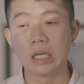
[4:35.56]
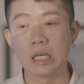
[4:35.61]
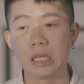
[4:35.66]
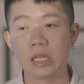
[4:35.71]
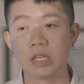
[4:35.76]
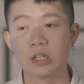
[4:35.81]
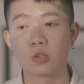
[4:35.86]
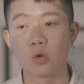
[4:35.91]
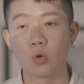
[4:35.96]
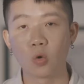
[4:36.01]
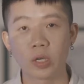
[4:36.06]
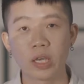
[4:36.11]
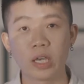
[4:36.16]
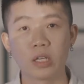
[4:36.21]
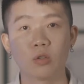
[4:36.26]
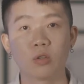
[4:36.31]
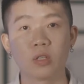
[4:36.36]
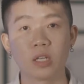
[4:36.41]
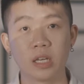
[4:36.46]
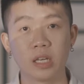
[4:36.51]
it is okay
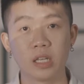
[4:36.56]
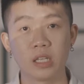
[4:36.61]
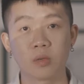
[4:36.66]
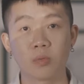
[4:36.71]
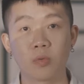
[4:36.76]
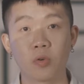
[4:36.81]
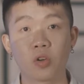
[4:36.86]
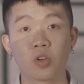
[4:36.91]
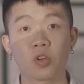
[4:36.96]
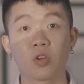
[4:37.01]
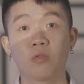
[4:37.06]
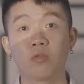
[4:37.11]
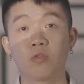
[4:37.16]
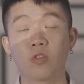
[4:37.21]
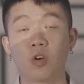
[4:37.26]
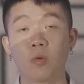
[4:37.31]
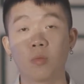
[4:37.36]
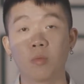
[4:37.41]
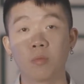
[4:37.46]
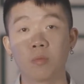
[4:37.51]
to take inspiration
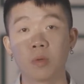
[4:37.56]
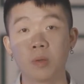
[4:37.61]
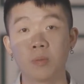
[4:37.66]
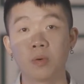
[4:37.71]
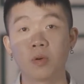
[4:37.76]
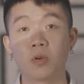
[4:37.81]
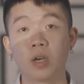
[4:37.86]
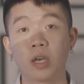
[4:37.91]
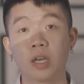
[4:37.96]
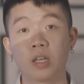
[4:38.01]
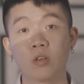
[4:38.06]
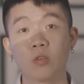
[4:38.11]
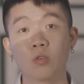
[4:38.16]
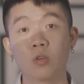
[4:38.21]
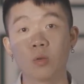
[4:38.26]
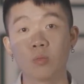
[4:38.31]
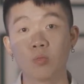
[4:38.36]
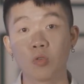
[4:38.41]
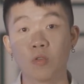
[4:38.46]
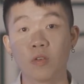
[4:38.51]
from people and
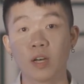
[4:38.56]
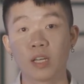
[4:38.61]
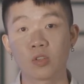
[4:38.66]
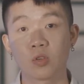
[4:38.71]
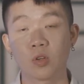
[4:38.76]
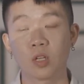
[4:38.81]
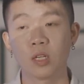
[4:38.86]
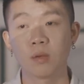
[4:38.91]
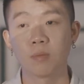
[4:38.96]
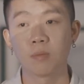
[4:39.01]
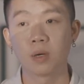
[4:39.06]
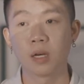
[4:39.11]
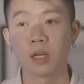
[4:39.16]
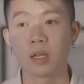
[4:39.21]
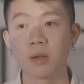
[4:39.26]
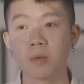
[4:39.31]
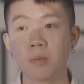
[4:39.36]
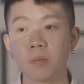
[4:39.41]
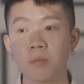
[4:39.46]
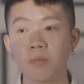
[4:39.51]
improvise on it,
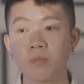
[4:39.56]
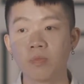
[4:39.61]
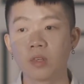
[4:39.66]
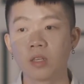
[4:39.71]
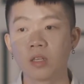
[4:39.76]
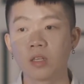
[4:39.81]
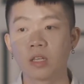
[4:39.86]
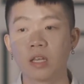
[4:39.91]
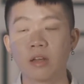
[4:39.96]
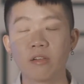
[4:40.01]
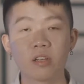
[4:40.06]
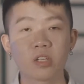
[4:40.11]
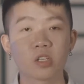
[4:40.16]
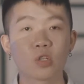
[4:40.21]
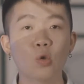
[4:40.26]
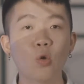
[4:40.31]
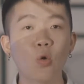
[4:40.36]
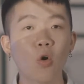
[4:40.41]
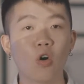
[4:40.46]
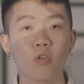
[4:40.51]
but there is
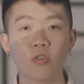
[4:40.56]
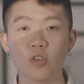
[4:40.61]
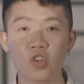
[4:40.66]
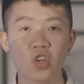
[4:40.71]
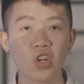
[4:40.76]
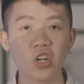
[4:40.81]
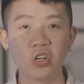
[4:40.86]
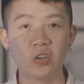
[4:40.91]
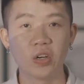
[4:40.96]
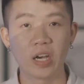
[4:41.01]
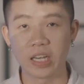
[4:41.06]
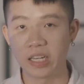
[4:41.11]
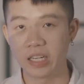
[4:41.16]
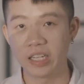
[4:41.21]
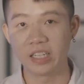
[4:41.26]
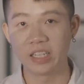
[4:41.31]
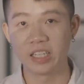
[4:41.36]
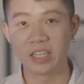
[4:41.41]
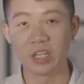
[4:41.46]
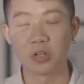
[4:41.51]
no original
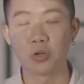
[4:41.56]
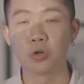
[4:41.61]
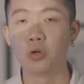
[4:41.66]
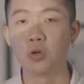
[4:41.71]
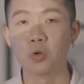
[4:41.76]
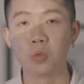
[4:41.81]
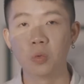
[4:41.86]
idea in the whole